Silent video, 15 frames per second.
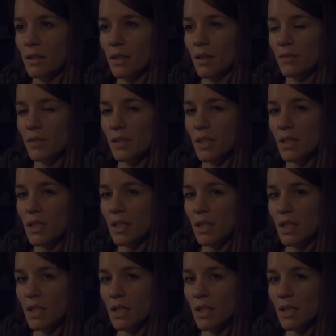I've seen that
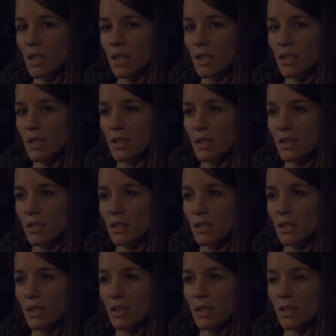he
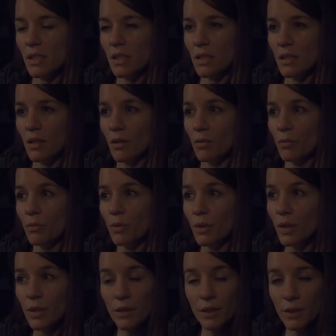is a
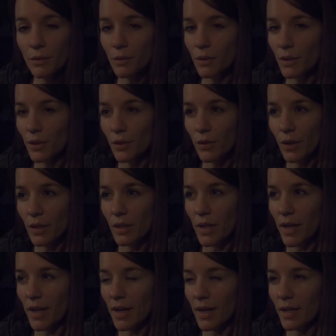really, really great
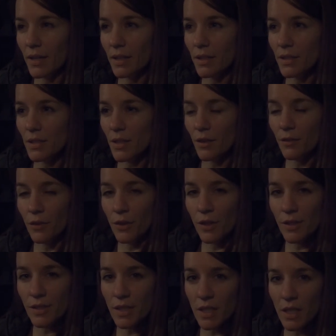dad. He's there for
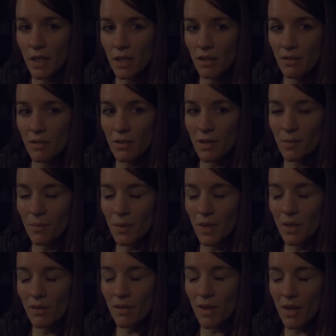his kids,
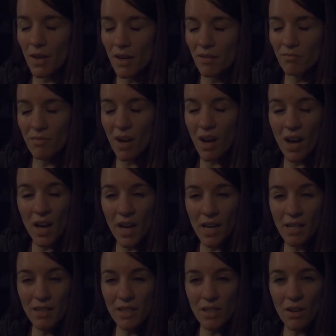something that
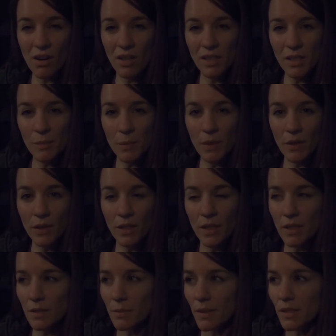I did not
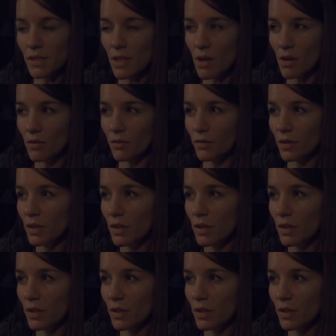experience myself.